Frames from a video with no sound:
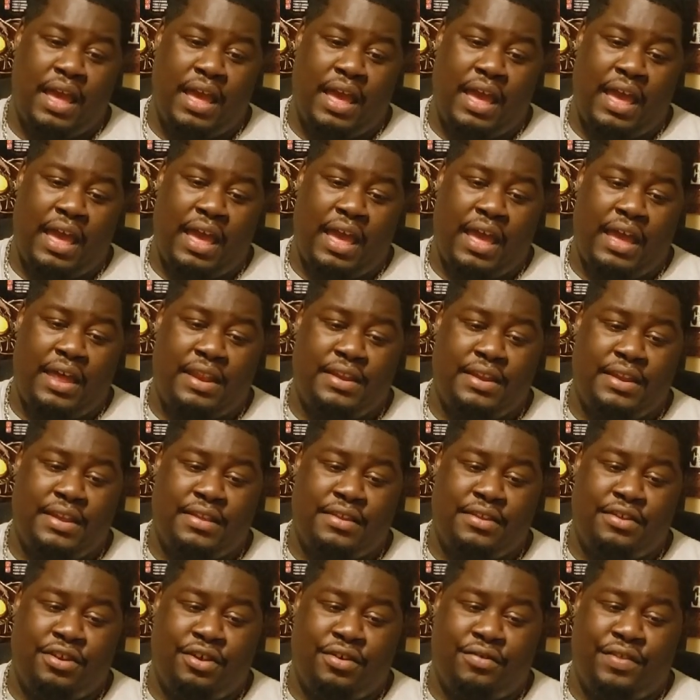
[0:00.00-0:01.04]
And
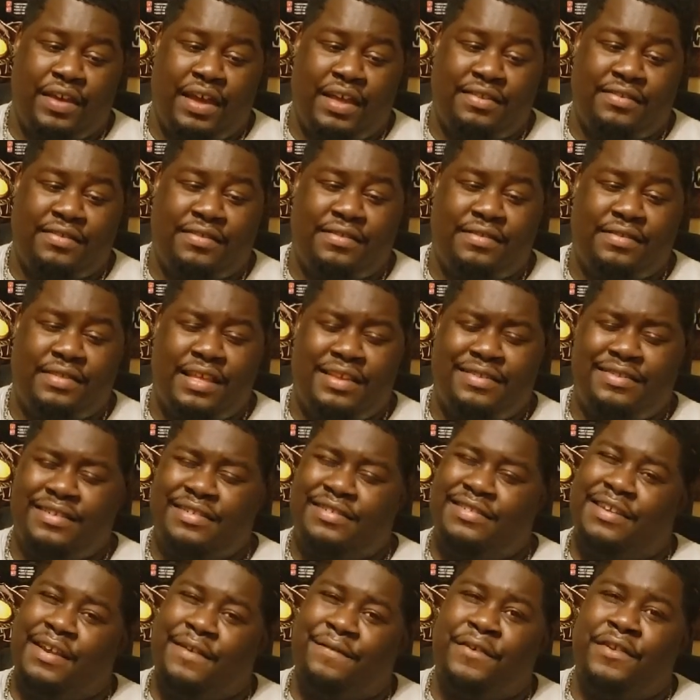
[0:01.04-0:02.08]
that's a
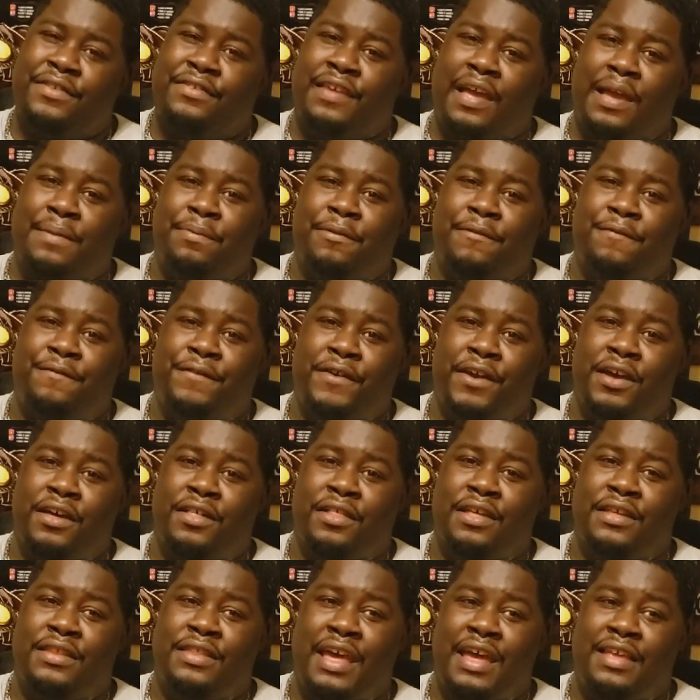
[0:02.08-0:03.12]
different type of
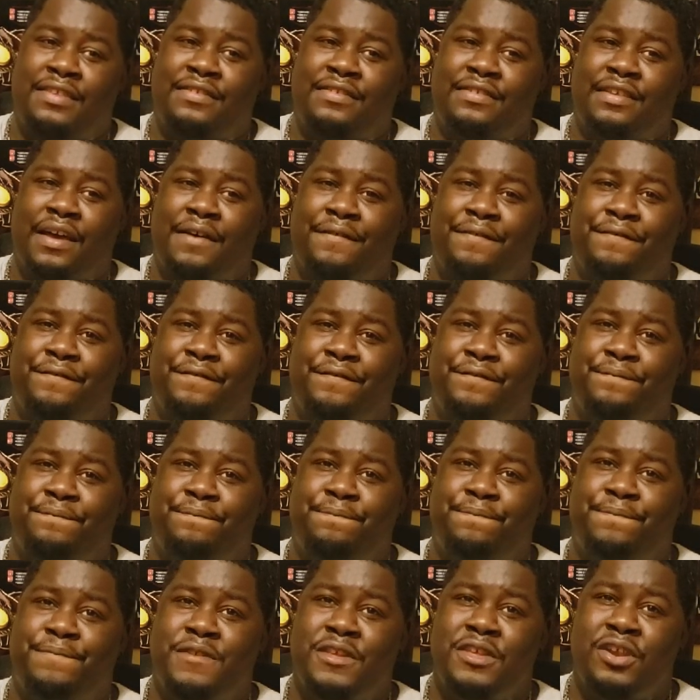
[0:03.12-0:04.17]
feel, and that's
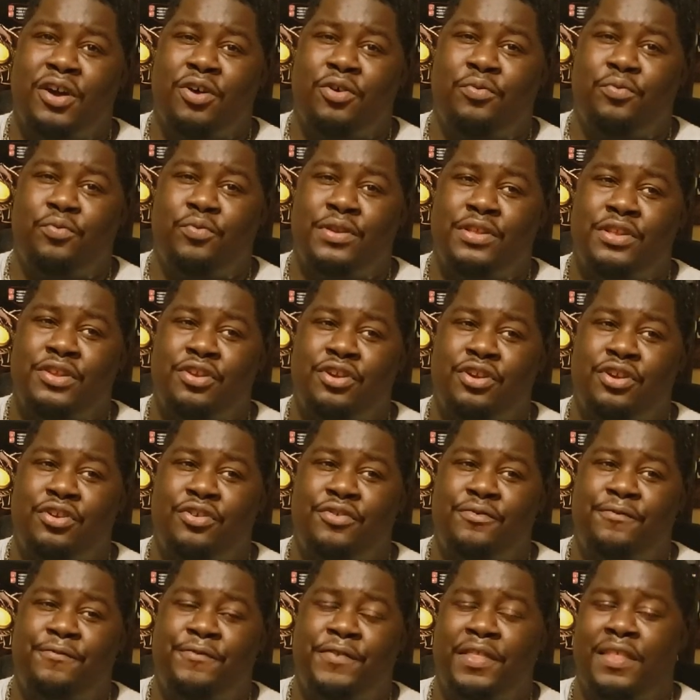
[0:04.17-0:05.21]
when
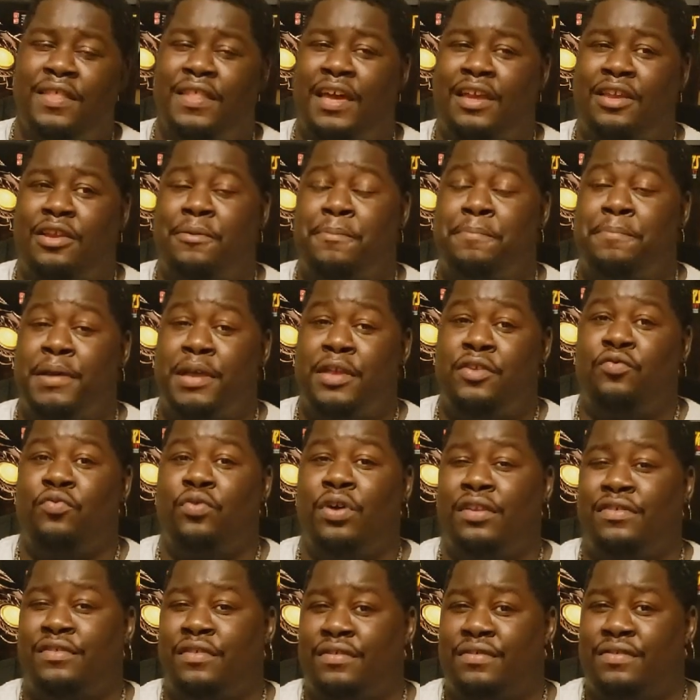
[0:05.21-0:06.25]
you're feeling like you're binge
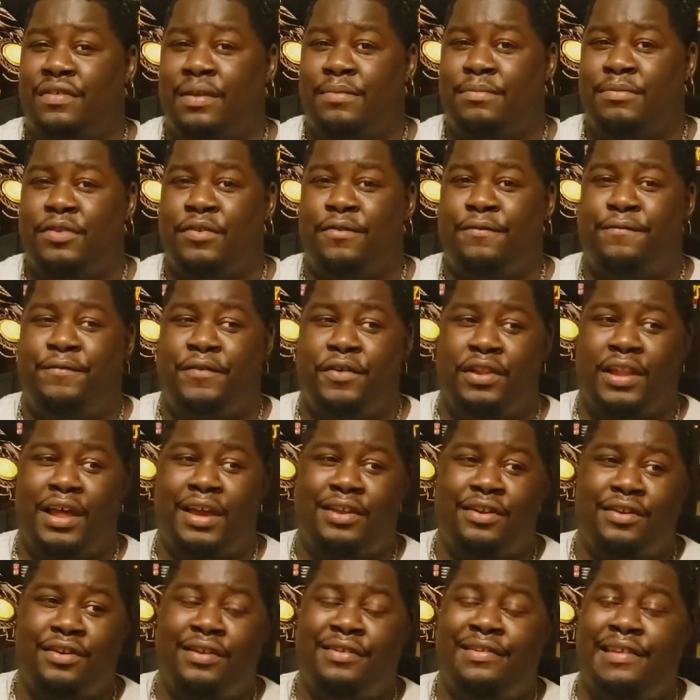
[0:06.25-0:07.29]
watching something, you feel
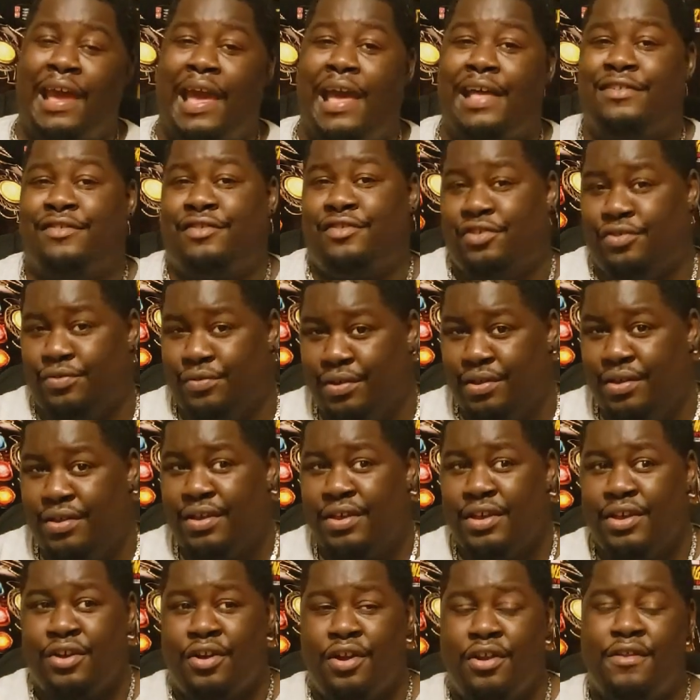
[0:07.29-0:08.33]
like you're attached to it,
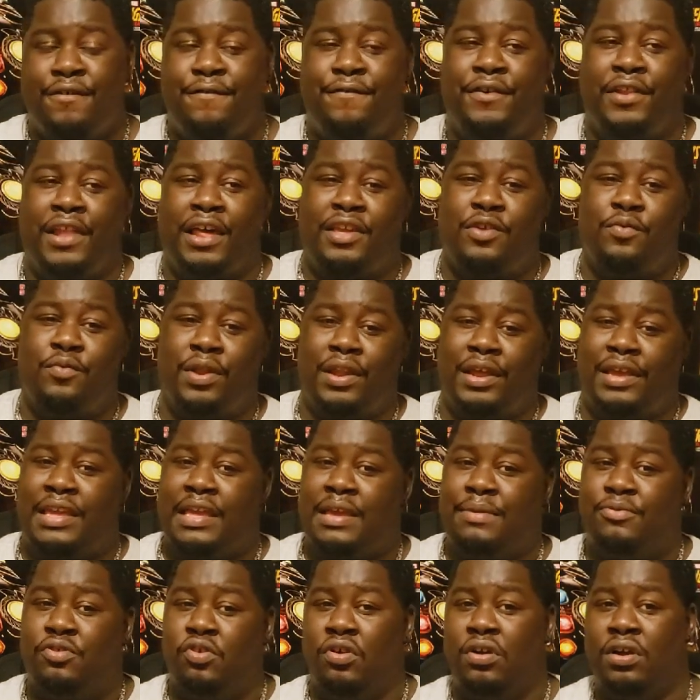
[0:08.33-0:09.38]
or you feel like you want to
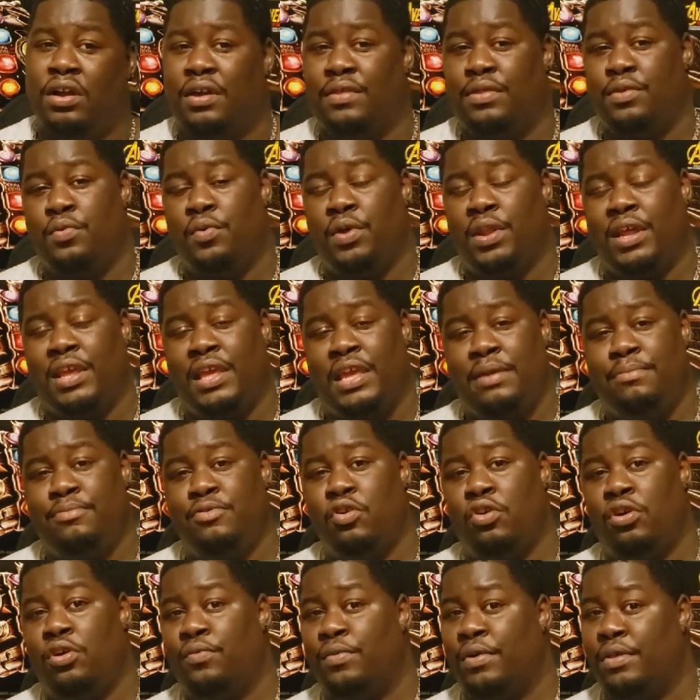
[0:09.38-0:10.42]
keep going because you want to keep
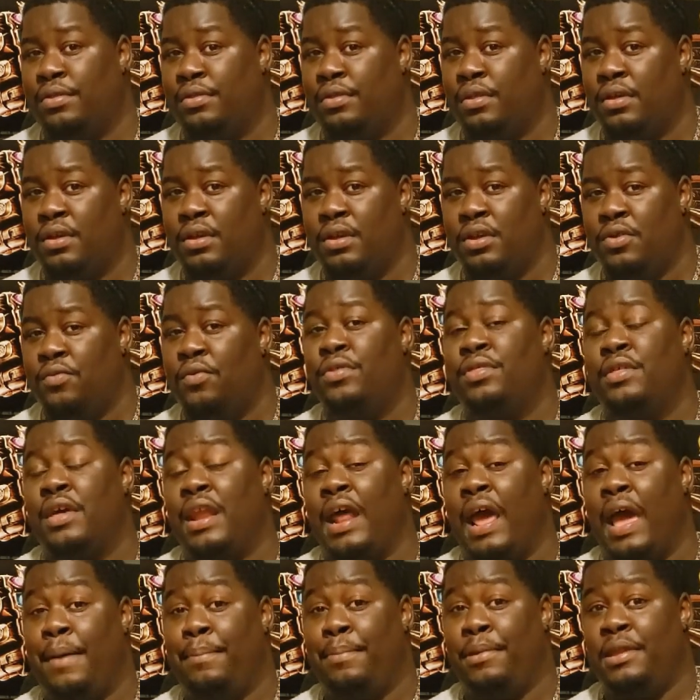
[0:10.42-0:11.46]
knowing what's going
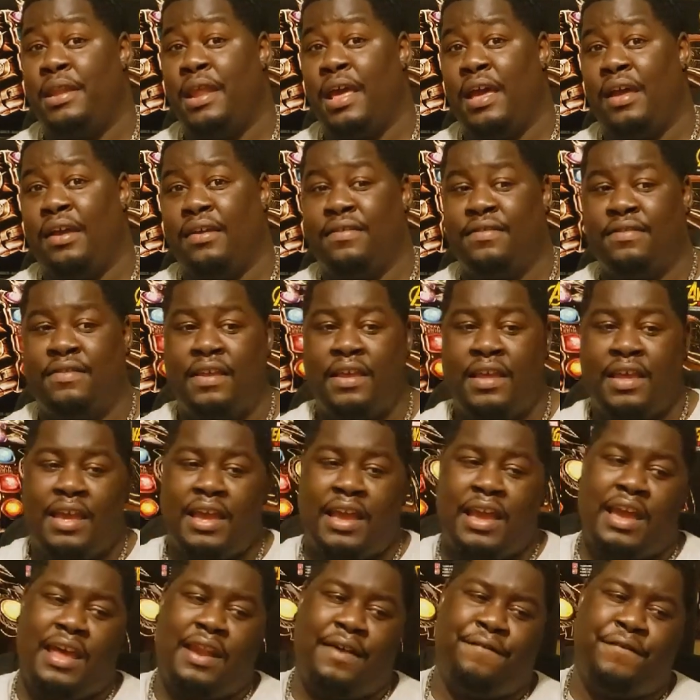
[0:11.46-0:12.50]
to happen next.
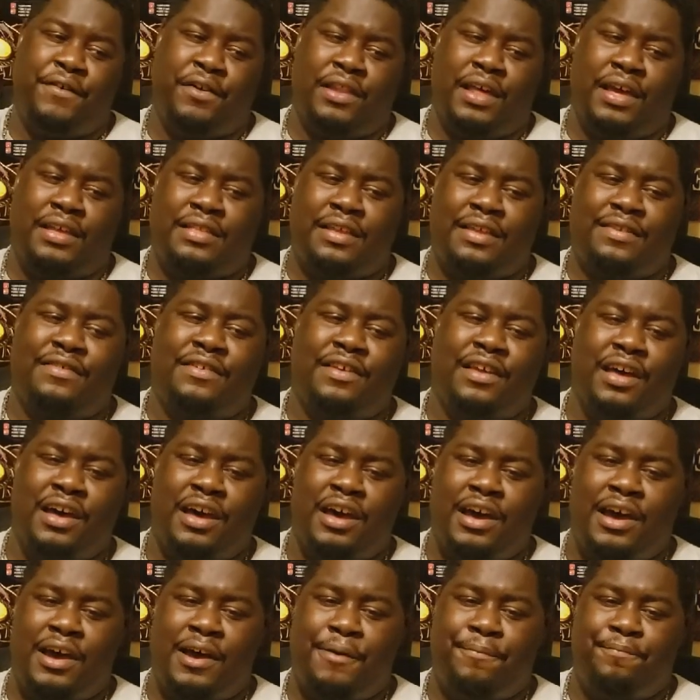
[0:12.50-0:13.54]
And I feel like
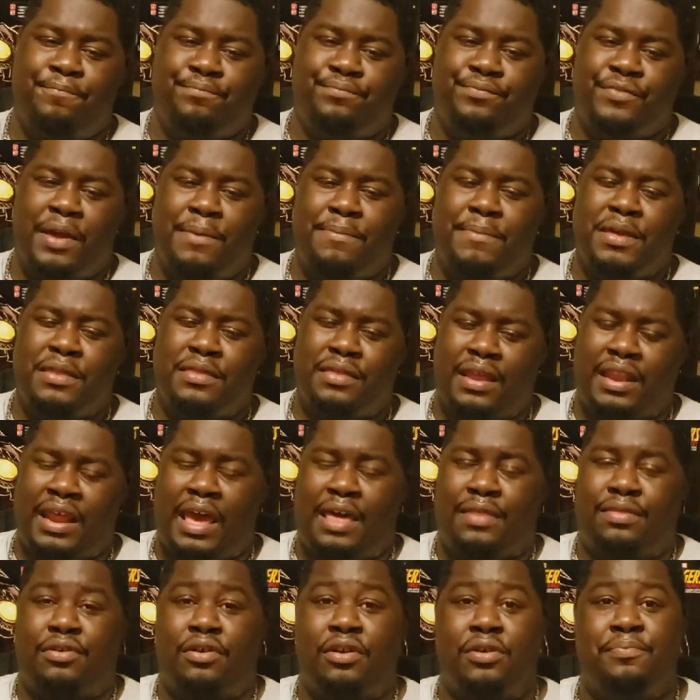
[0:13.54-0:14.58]
that means that it
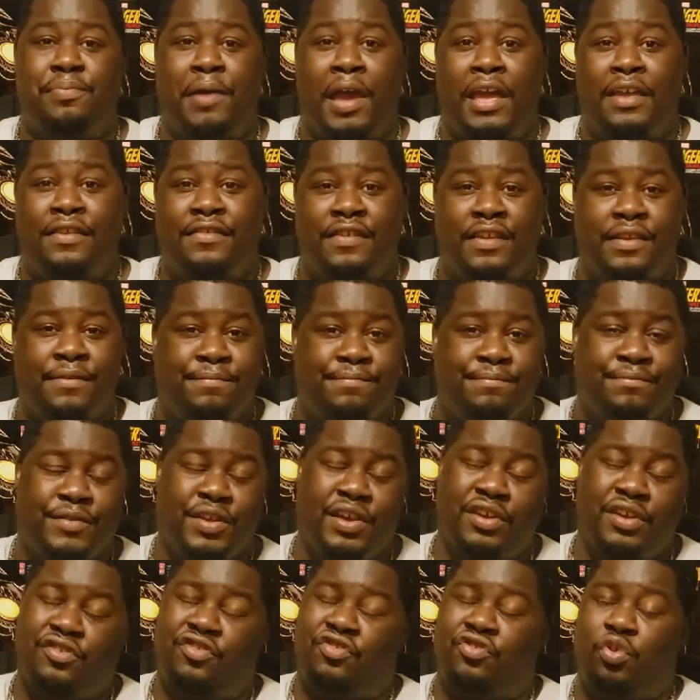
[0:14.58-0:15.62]
has good pacing,
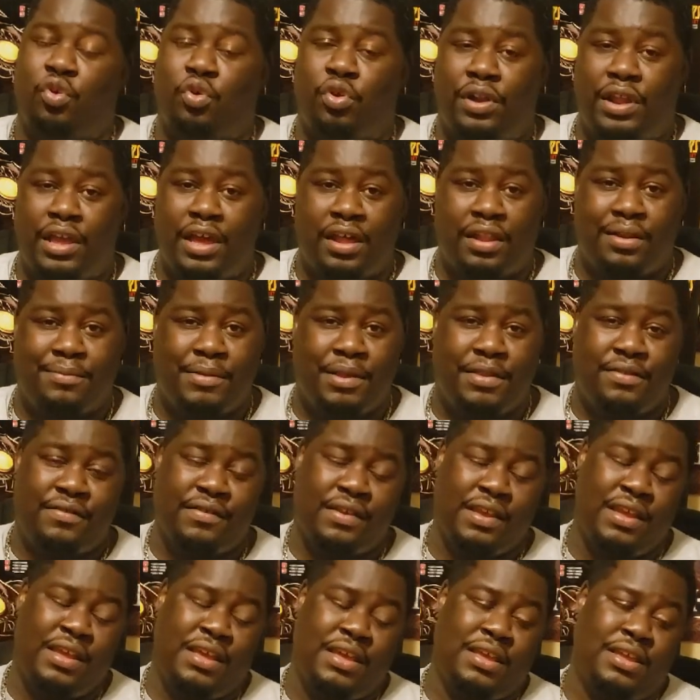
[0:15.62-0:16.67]
good story elements.
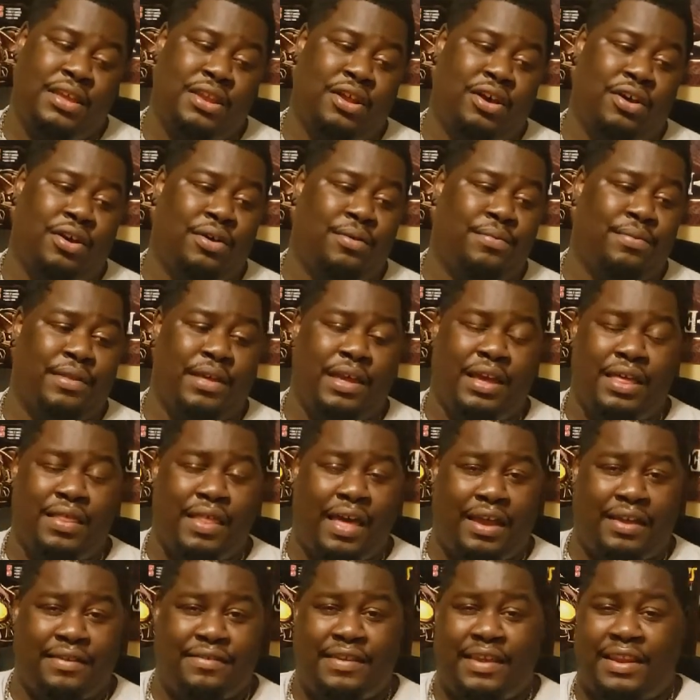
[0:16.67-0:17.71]

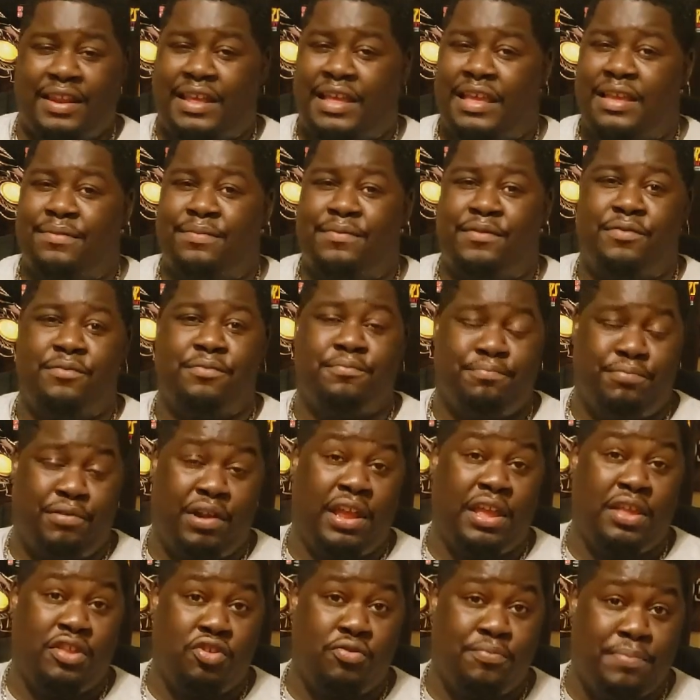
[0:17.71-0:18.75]
Like I said, it keeps
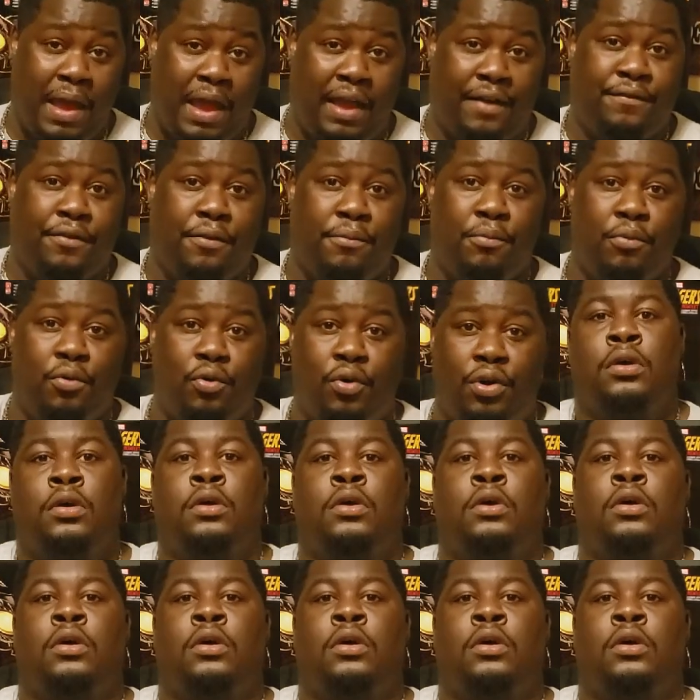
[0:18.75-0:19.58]
bringing you back for more.